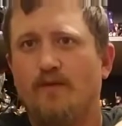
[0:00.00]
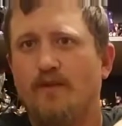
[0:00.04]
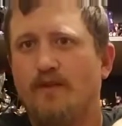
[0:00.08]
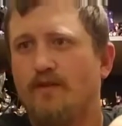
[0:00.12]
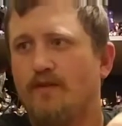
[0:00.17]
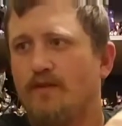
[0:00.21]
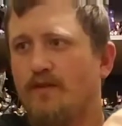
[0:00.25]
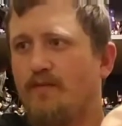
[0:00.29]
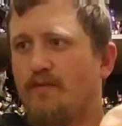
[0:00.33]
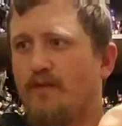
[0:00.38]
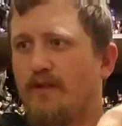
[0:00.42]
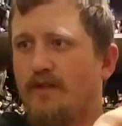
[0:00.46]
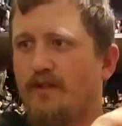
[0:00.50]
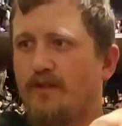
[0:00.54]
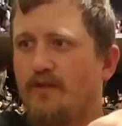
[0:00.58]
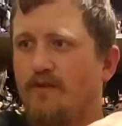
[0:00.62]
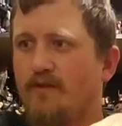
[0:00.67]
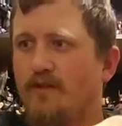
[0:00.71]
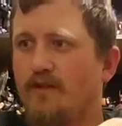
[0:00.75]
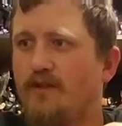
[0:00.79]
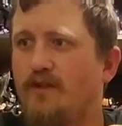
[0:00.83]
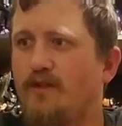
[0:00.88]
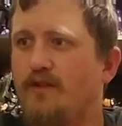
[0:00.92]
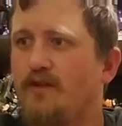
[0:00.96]
real special
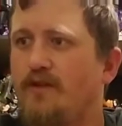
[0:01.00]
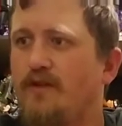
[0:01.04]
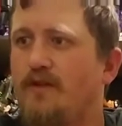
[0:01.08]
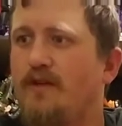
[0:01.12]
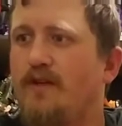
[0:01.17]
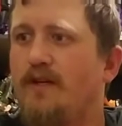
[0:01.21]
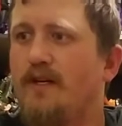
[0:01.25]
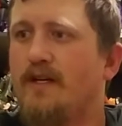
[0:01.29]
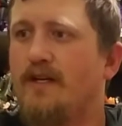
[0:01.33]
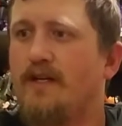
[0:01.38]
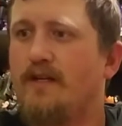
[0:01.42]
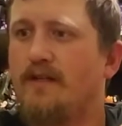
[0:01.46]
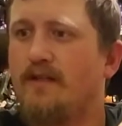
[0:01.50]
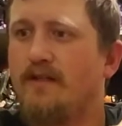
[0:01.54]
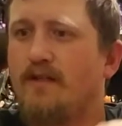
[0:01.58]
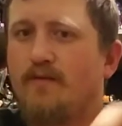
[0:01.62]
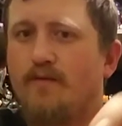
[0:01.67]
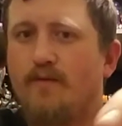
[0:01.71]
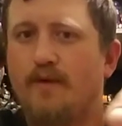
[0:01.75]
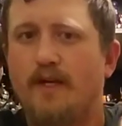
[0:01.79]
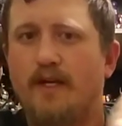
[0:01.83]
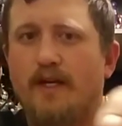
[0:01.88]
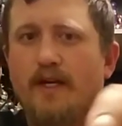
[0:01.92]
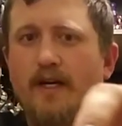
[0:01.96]
to show you guys
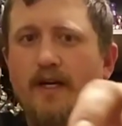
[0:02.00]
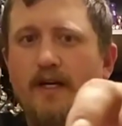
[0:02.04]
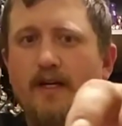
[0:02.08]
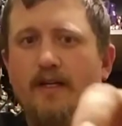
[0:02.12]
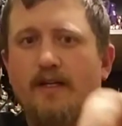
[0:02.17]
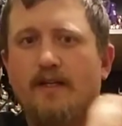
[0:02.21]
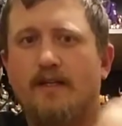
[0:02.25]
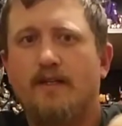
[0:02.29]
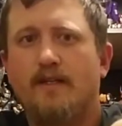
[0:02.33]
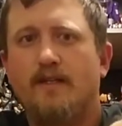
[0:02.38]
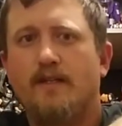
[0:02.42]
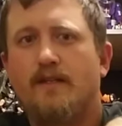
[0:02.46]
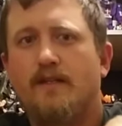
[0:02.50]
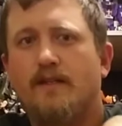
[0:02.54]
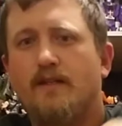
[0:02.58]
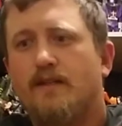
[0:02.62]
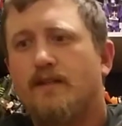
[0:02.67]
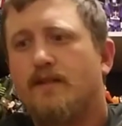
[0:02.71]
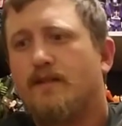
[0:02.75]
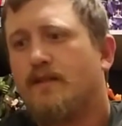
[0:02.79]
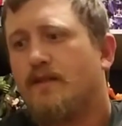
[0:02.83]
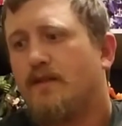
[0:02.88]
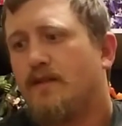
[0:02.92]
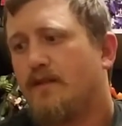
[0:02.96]
that we got
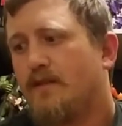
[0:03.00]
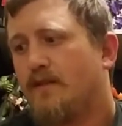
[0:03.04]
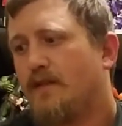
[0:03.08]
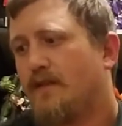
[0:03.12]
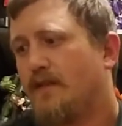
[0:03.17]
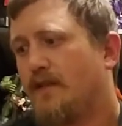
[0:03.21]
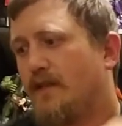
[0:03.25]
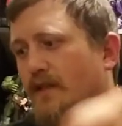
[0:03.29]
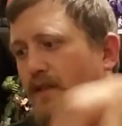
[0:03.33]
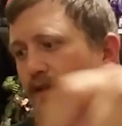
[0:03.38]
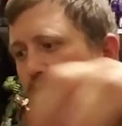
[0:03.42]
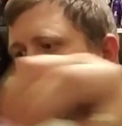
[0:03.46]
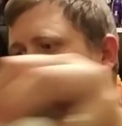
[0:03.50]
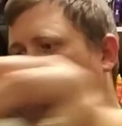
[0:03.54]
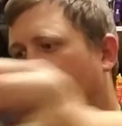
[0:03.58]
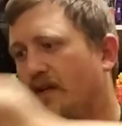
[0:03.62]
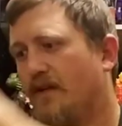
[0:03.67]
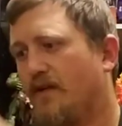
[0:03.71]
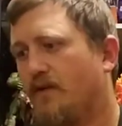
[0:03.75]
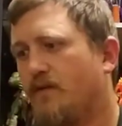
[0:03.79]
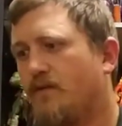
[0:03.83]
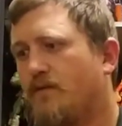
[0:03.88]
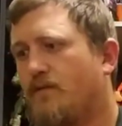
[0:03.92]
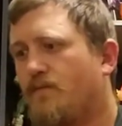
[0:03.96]
in the
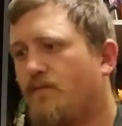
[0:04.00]
mail.